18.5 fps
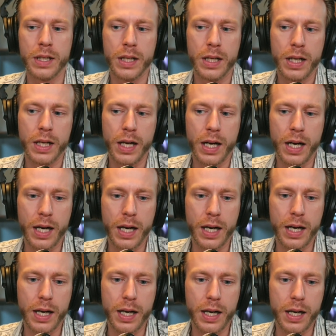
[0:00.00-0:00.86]

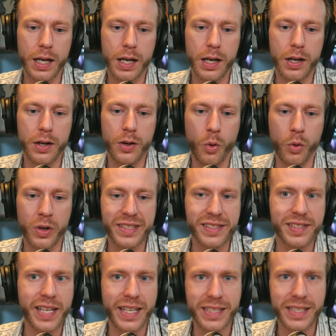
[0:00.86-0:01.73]

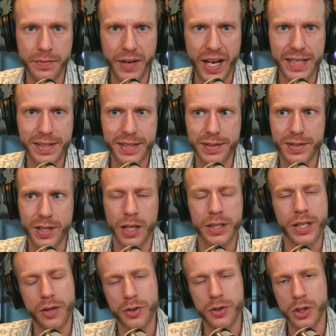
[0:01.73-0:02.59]
incentivizes
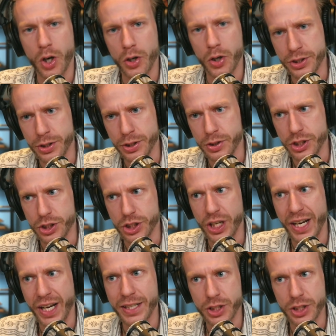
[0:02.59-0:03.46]
another culture to
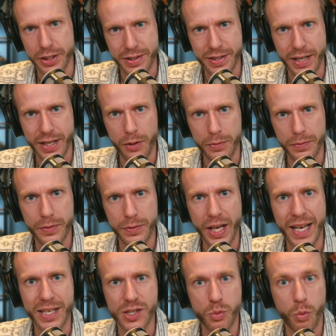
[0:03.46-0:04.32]
change itself
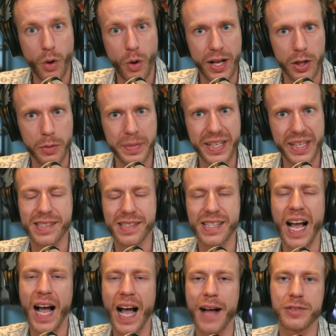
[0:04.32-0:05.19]
as well because
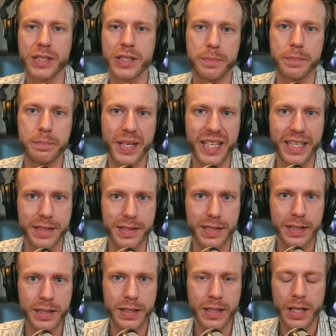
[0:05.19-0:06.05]
they have to compete.
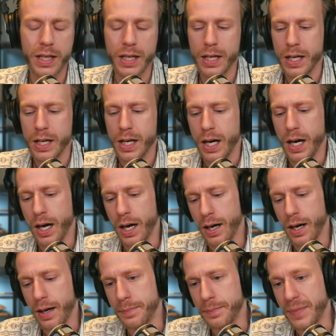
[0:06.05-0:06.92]

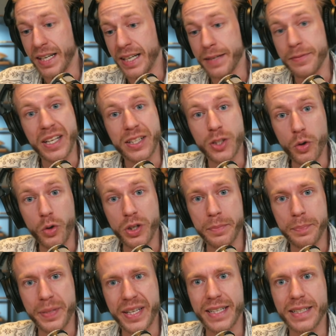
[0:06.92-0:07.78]
And if they don't
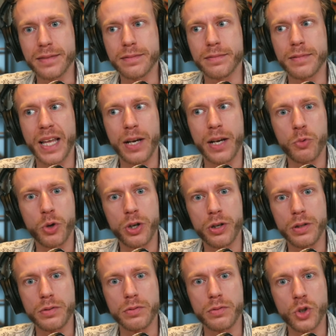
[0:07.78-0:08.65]
compete, they
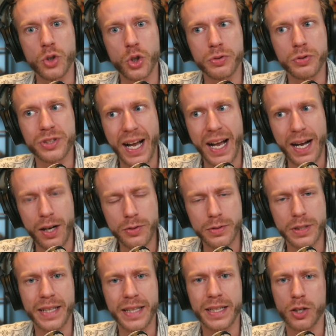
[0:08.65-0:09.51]
will lose out
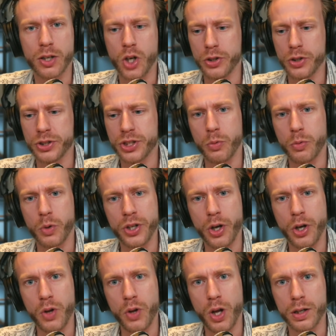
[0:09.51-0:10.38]
and their culture will
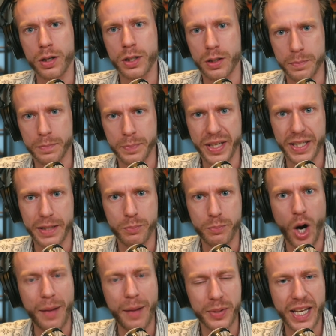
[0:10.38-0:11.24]
no longer be
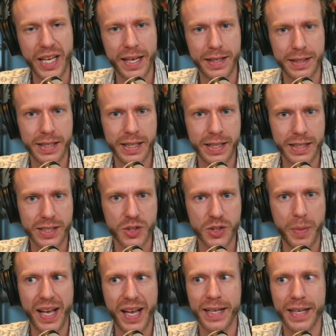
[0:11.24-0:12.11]
propagated and
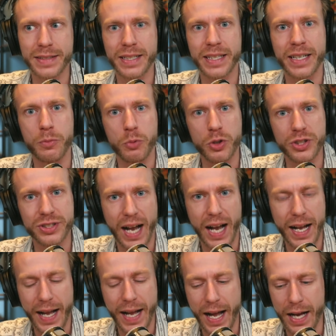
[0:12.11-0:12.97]
expand and it will
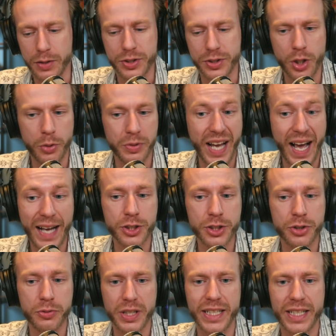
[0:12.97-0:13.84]
die out. So
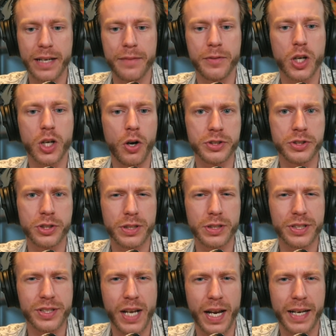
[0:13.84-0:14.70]
naturally, if a culture
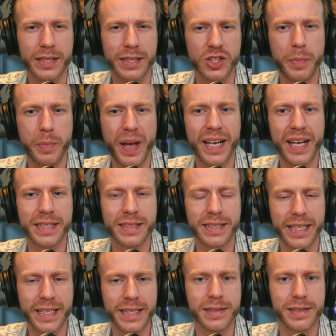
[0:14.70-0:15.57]
does not expand
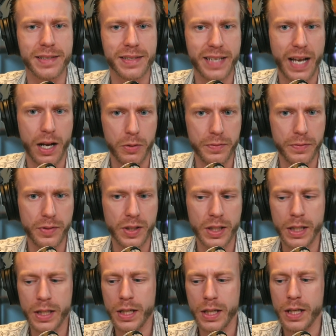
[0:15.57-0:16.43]
itself
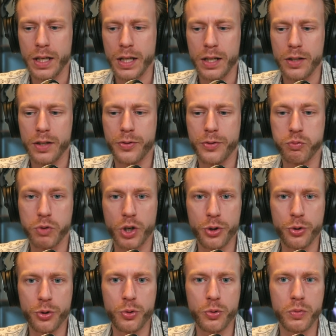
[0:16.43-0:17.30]

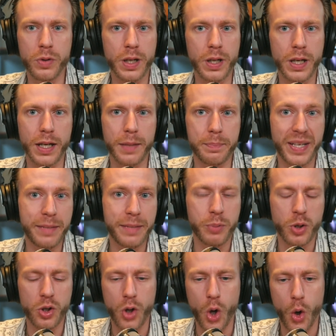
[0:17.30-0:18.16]
through
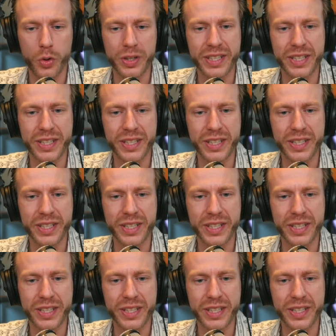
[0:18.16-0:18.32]
people holding the